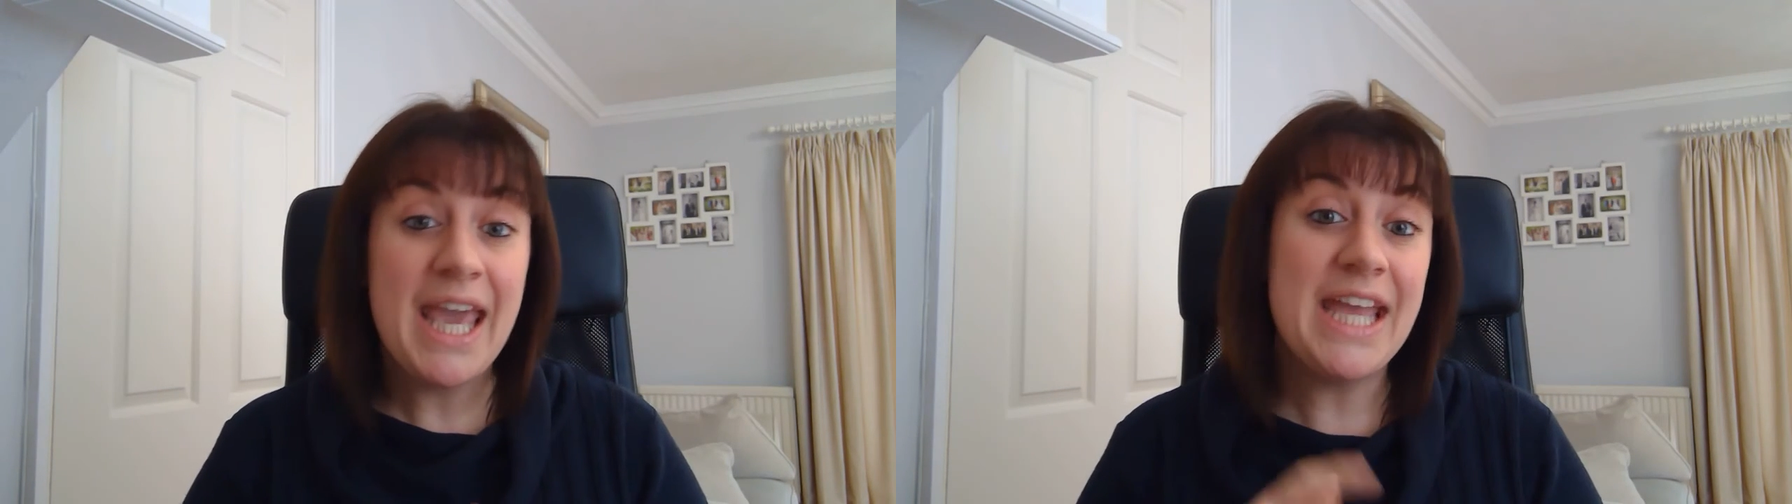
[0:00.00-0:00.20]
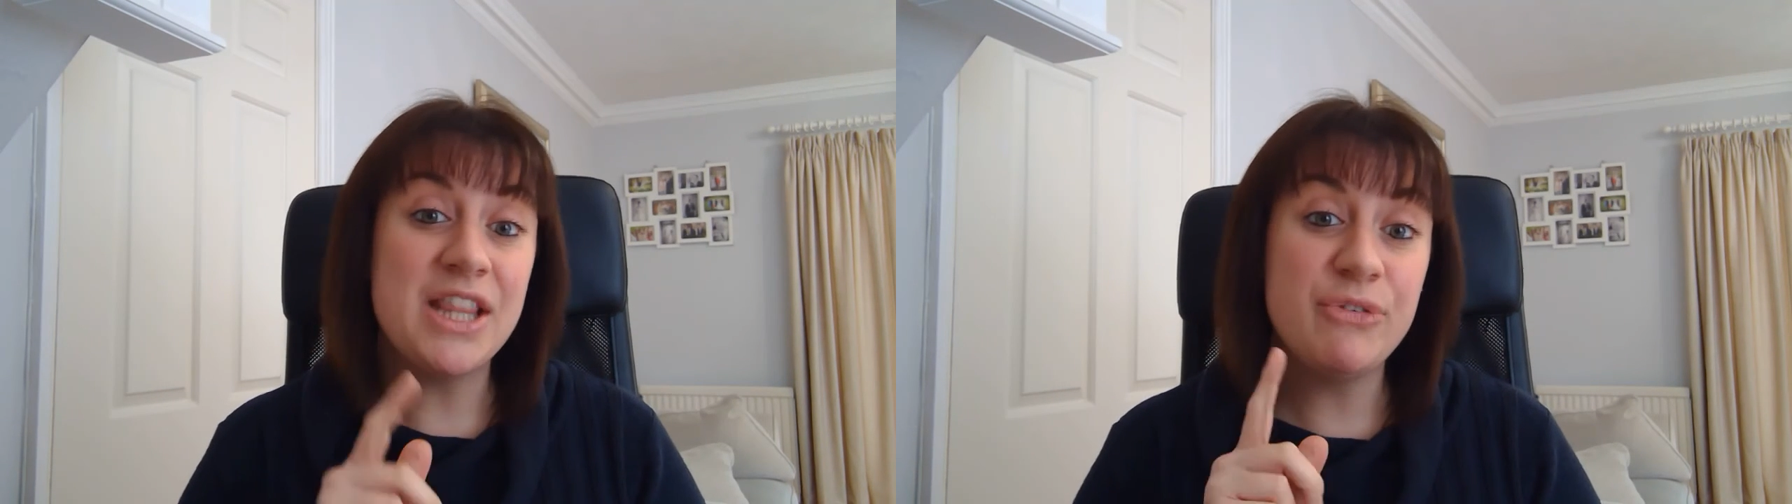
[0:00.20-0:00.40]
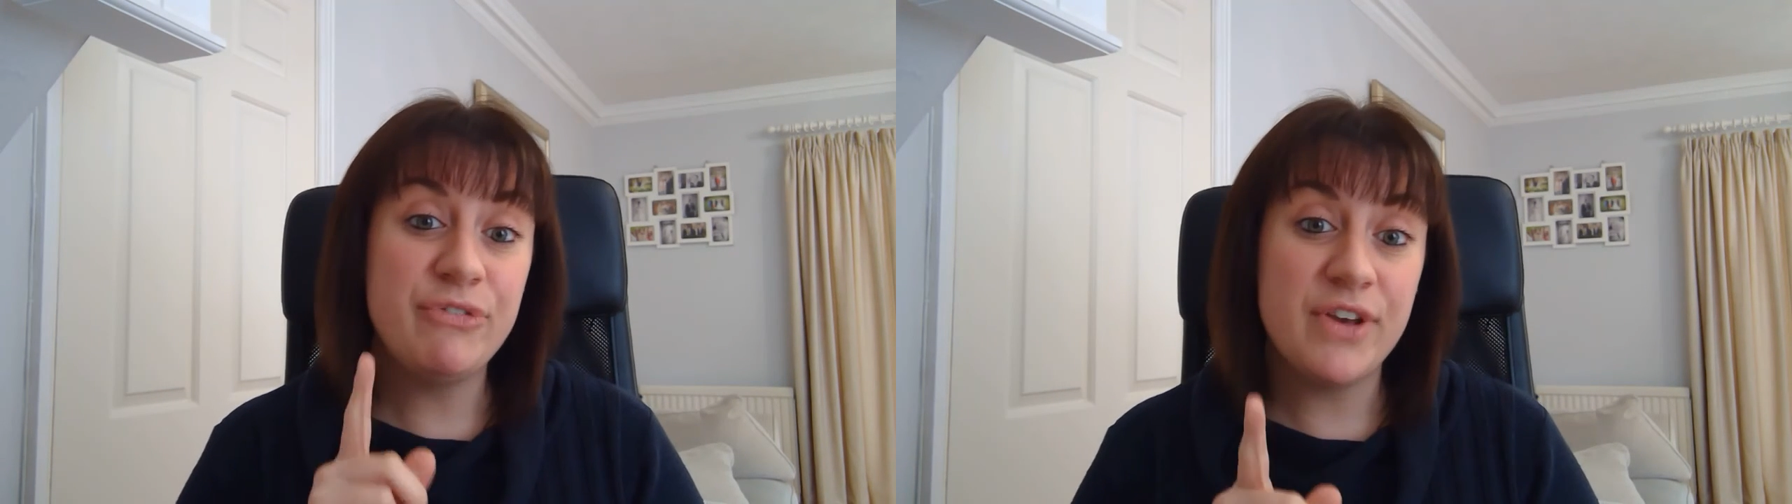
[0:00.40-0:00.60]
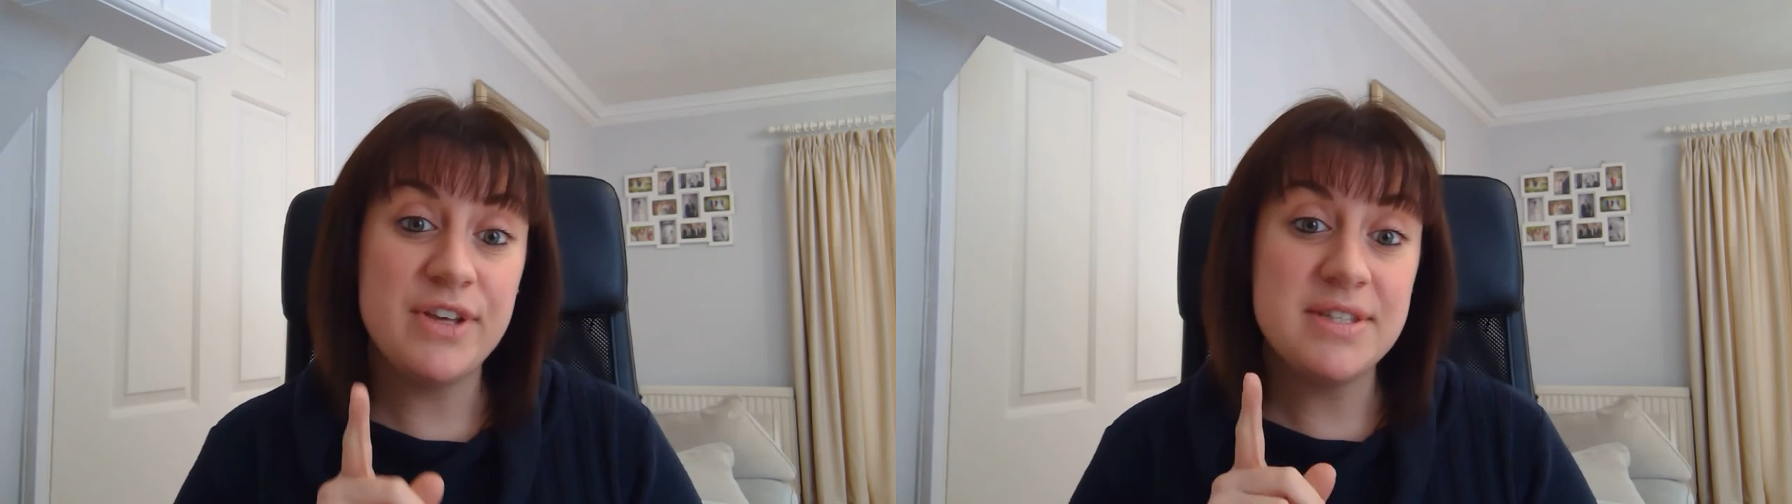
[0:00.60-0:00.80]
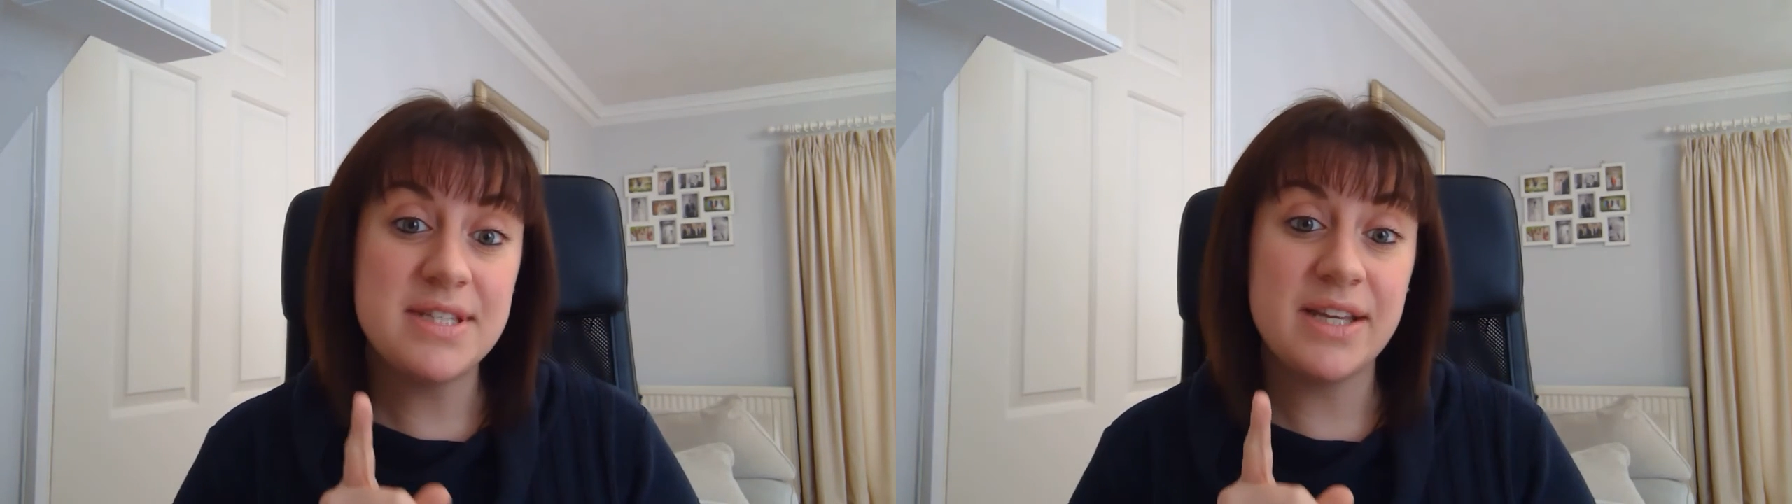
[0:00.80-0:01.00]
In the
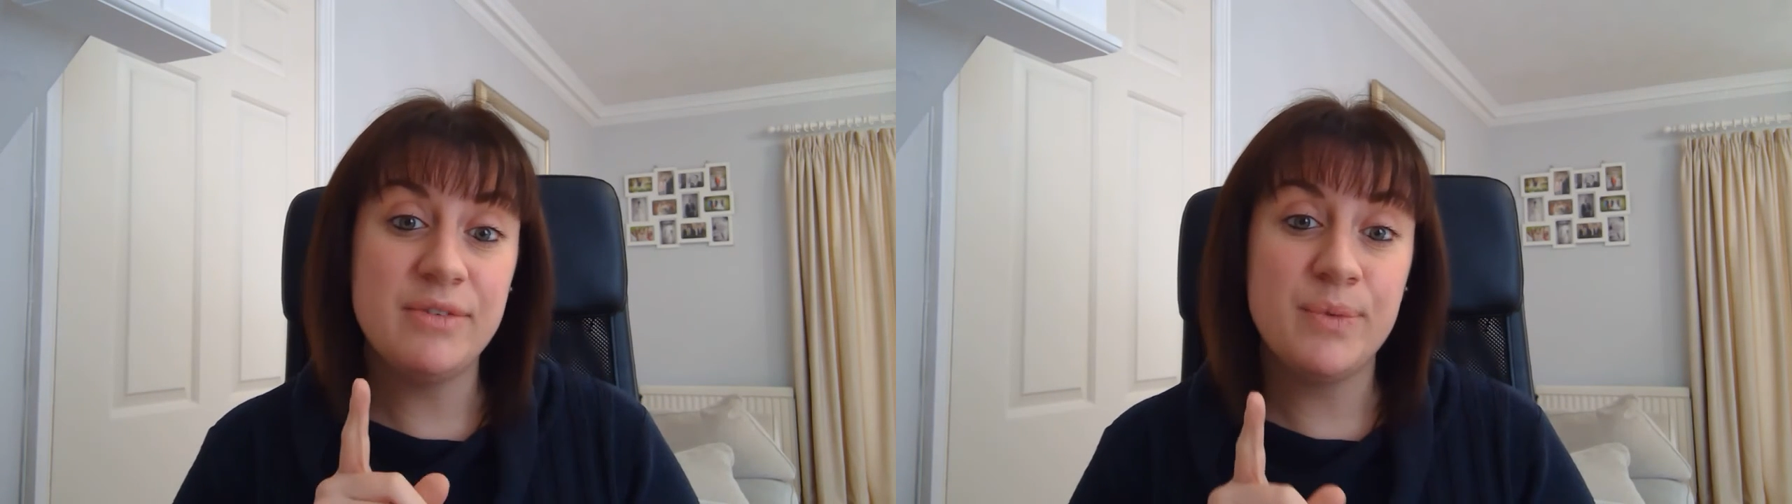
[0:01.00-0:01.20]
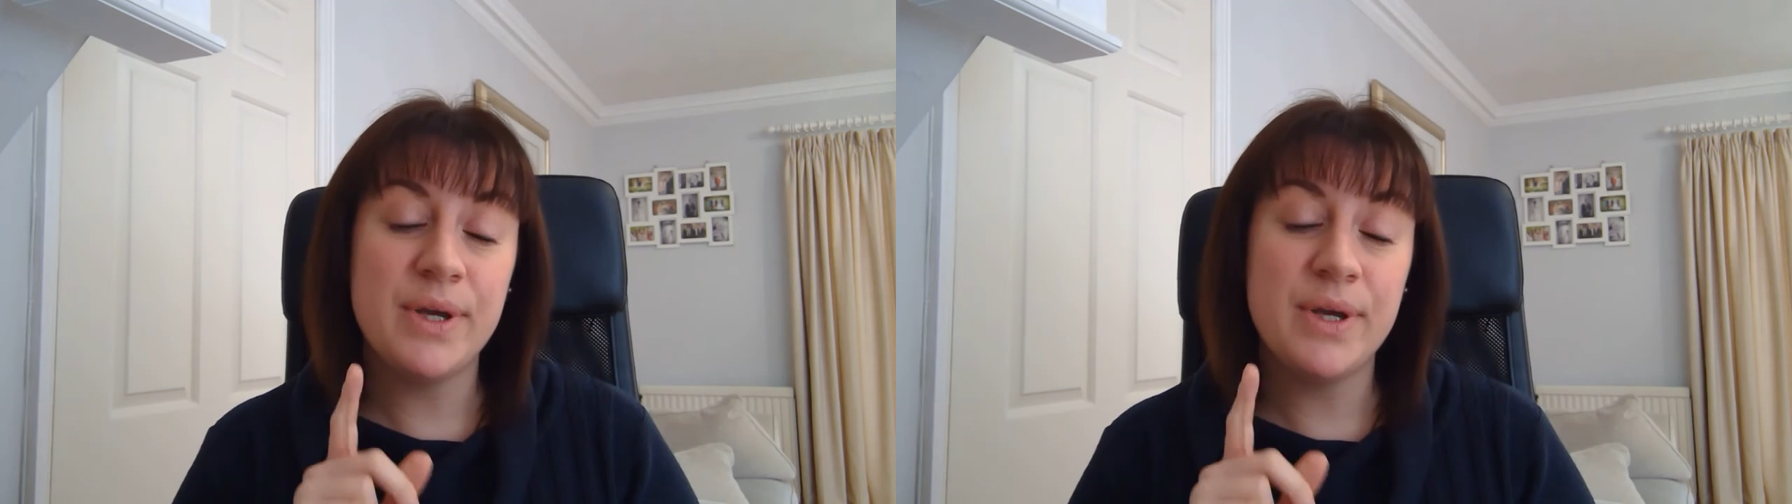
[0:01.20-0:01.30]
first day of